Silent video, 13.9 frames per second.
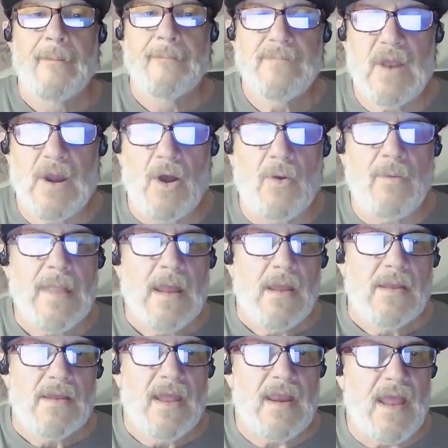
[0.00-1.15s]
You know,
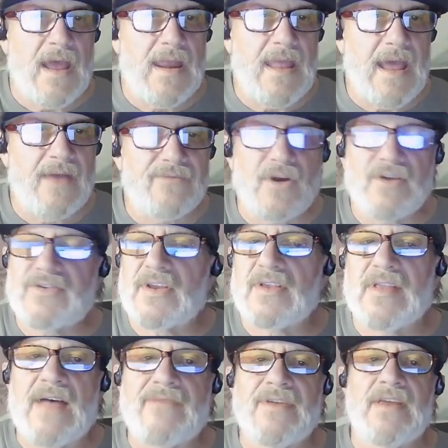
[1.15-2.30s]
and, and, and verse
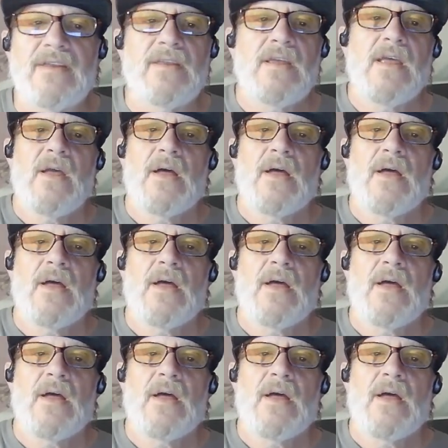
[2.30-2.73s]
11